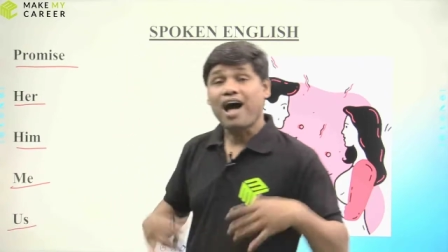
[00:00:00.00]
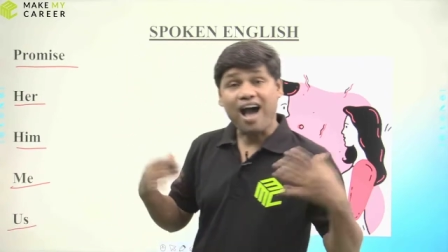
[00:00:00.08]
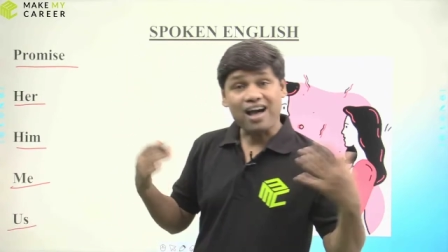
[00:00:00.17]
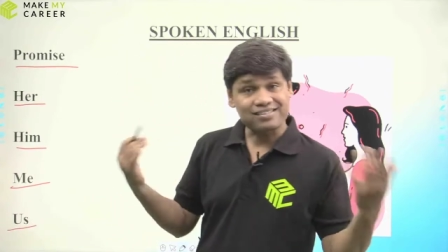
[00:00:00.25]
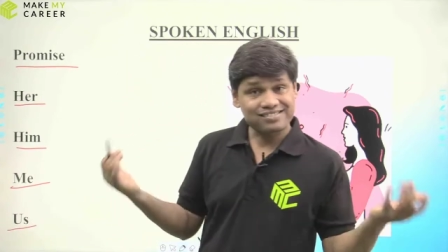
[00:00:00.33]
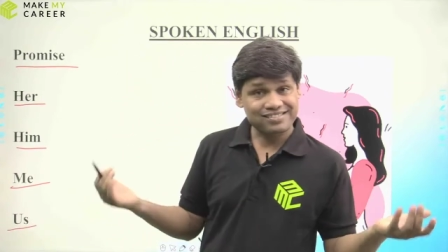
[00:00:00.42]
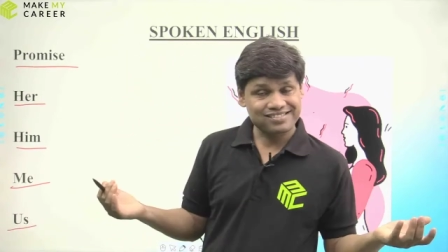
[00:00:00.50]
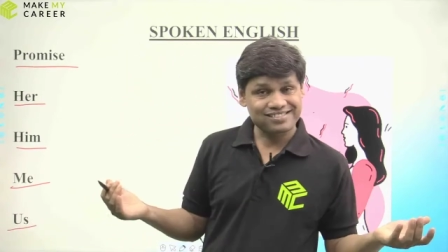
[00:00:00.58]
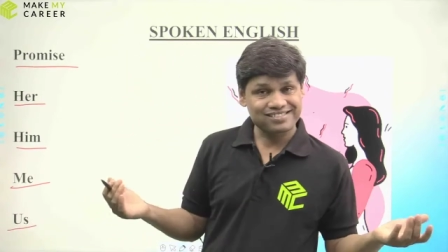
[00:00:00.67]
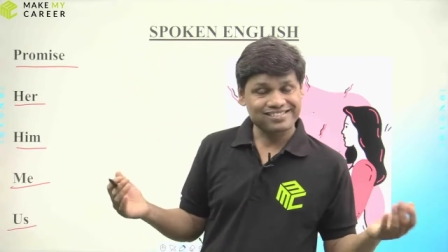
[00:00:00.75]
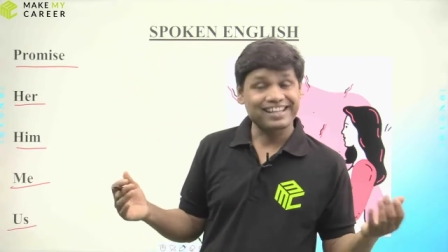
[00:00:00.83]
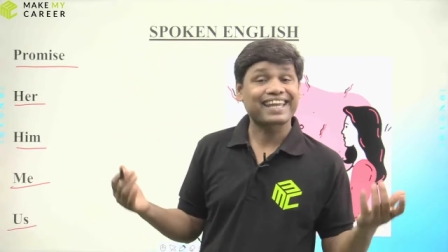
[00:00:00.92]
Us.
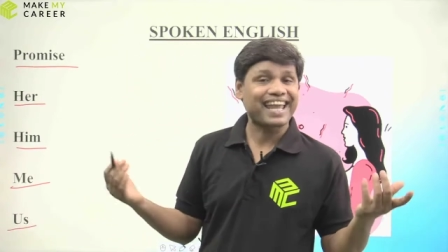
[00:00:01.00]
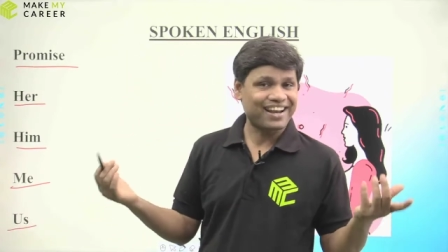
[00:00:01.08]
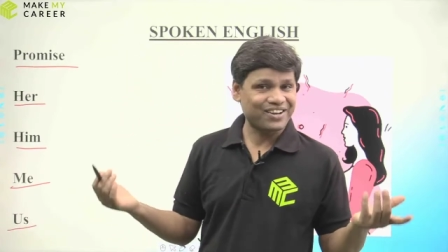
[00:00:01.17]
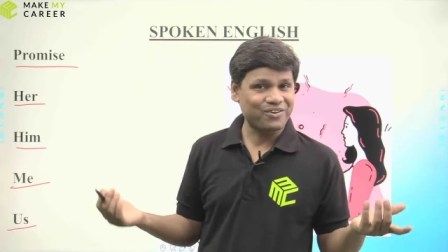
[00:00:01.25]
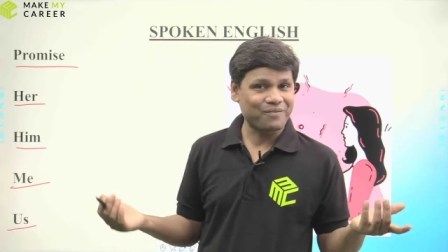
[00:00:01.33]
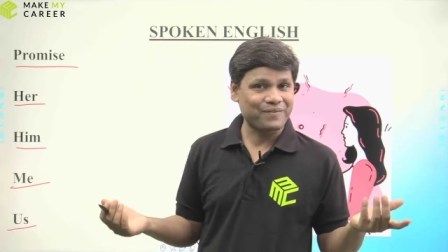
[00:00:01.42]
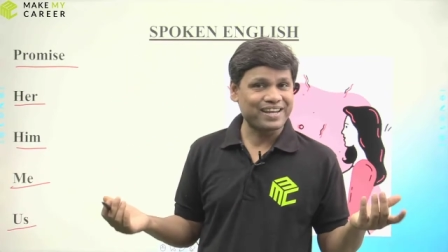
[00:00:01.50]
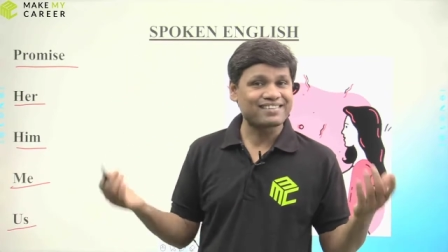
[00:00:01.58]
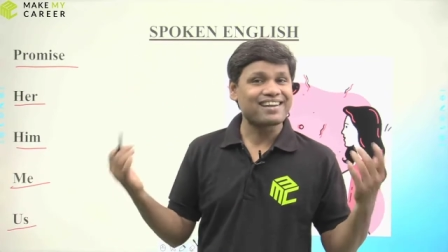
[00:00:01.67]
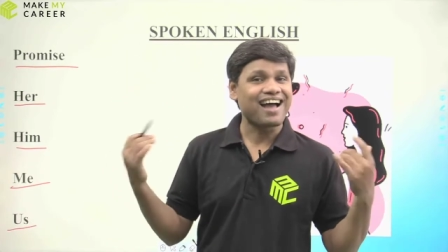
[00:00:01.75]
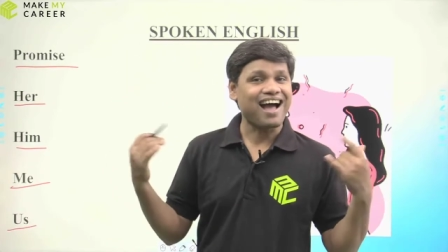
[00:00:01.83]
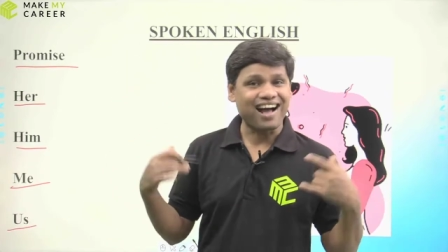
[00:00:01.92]
Again you repeat,
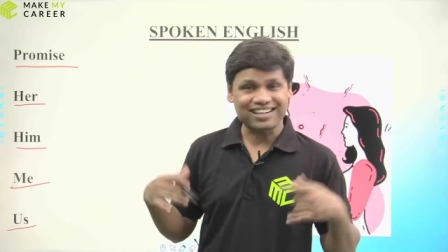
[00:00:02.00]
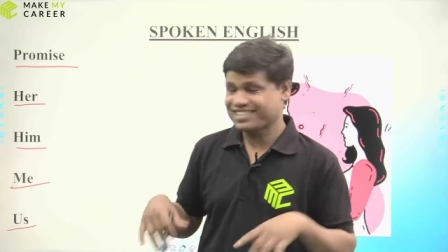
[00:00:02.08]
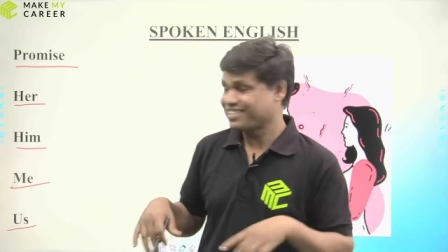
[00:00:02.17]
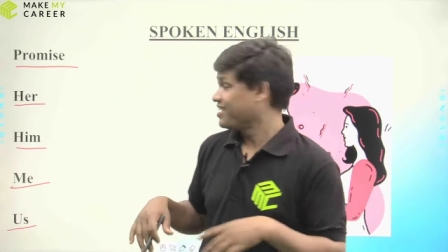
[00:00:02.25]
us.